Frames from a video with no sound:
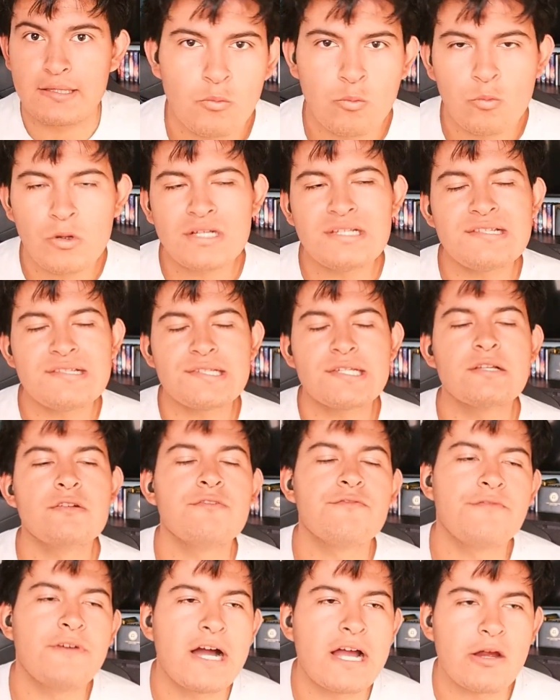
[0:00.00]
One single
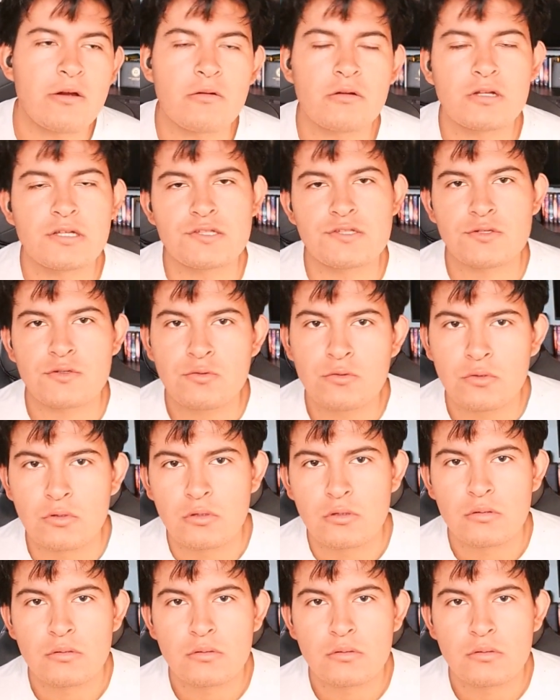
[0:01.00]
firework is cool.